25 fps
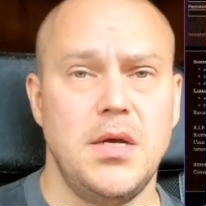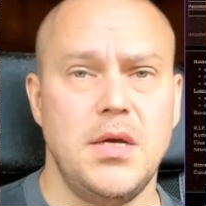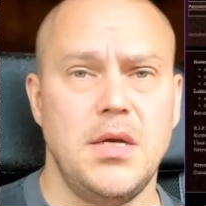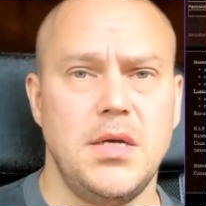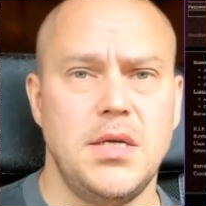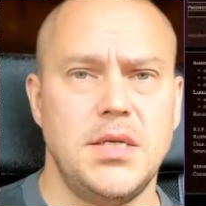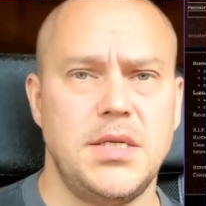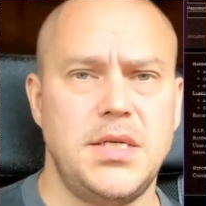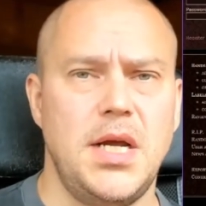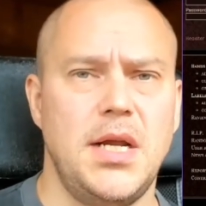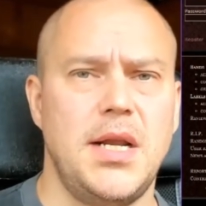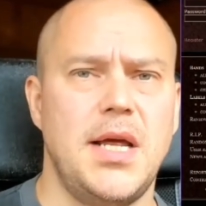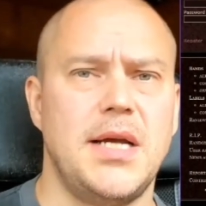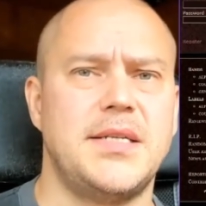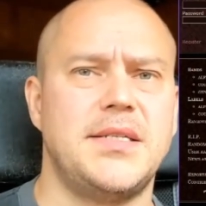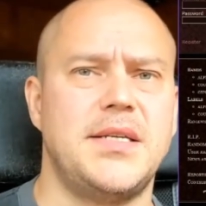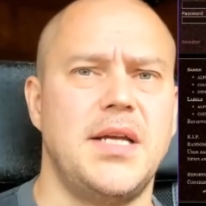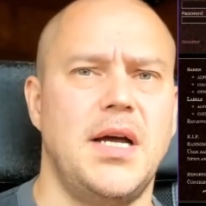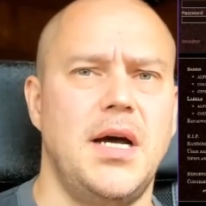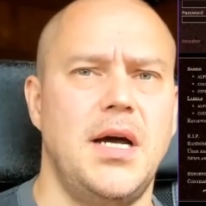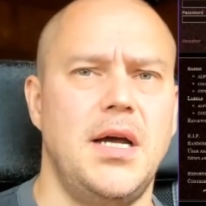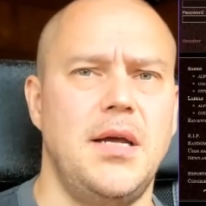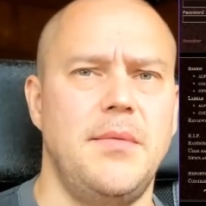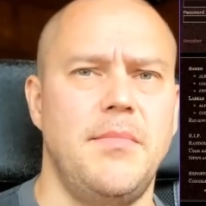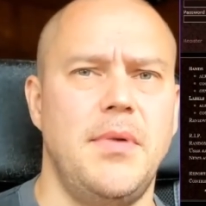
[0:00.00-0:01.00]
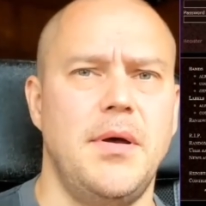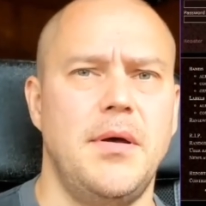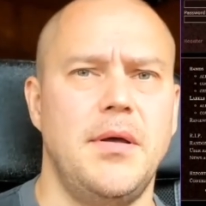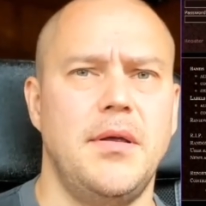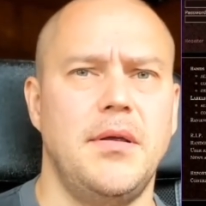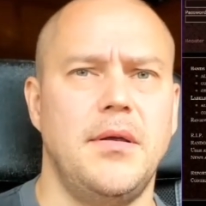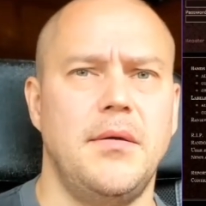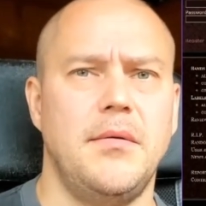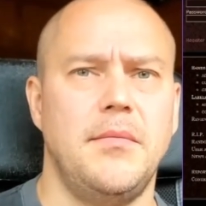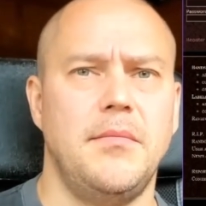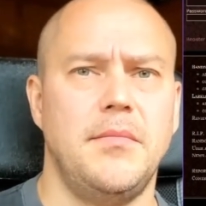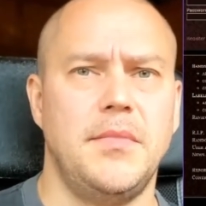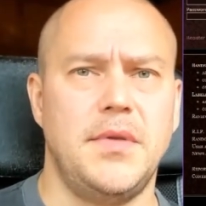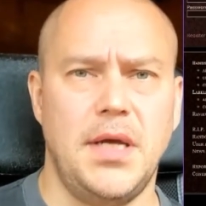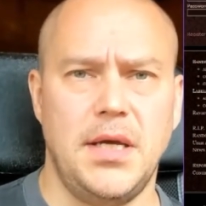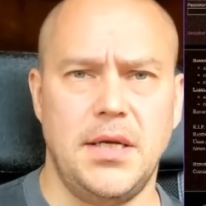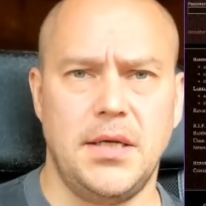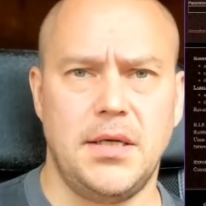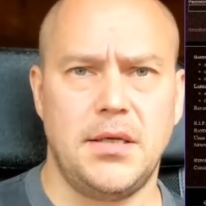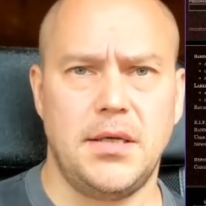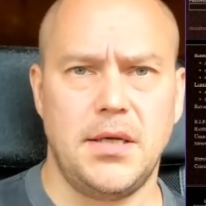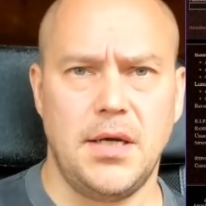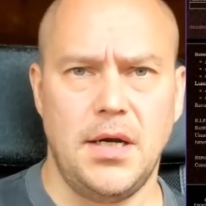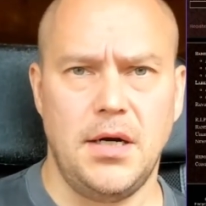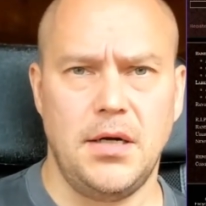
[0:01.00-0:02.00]
See you next time,
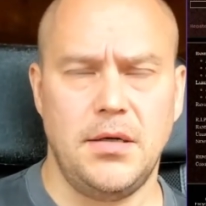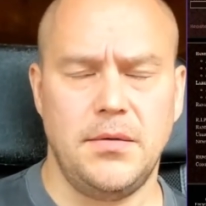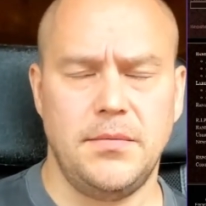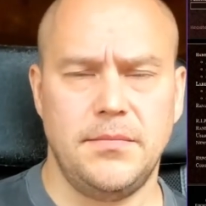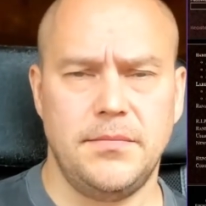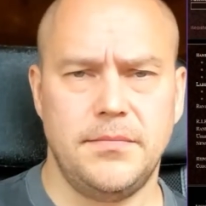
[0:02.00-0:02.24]
take care.